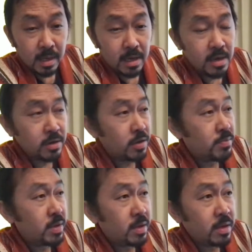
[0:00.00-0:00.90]
It could
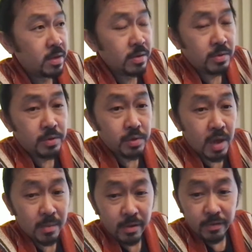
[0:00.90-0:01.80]
be
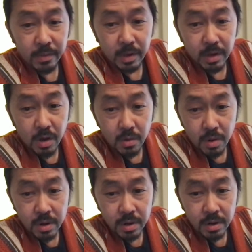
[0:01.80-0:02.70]
drama from a
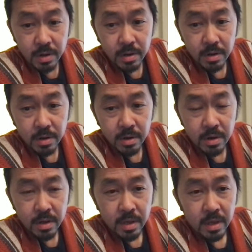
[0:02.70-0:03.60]
coworker.
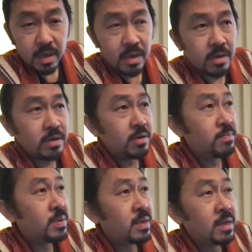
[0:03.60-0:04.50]
It could
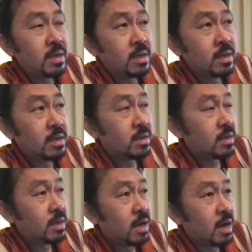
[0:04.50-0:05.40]
be
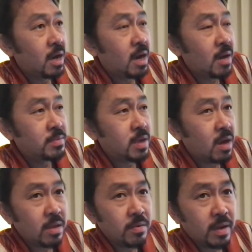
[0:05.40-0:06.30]
I'm
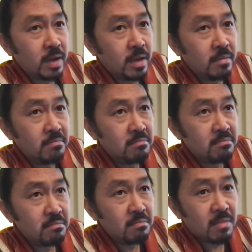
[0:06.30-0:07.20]
tolerating
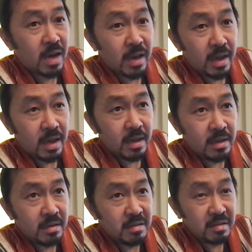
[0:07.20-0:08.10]
my
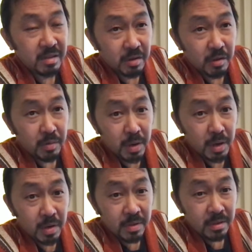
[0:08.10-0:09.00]
little
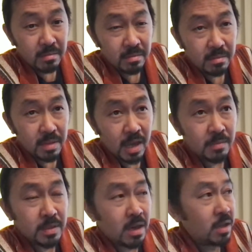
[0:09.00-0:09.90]
apartment. I'm
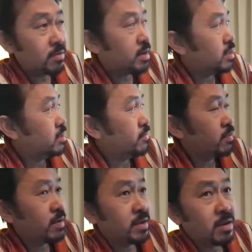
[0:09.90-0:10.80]
tolerating living
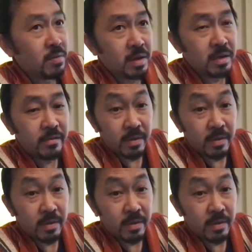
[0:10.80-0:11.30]
where I don't want to live.